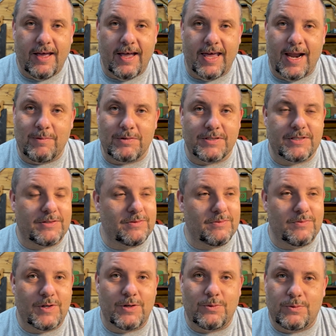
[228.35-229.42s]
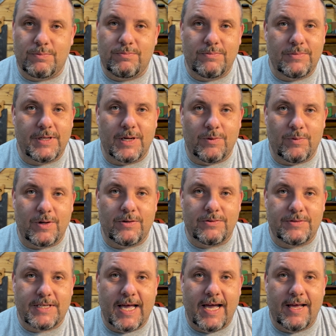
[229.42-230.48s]
and I was real, you know, real
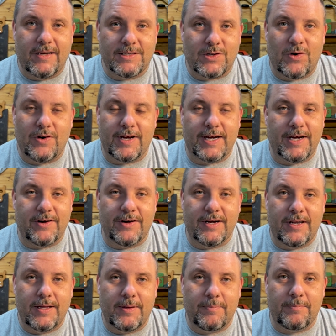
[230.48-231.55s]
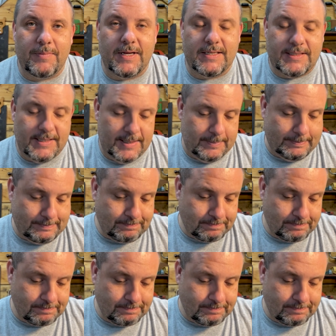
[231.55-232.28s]
sad and sorry to hear it. But um,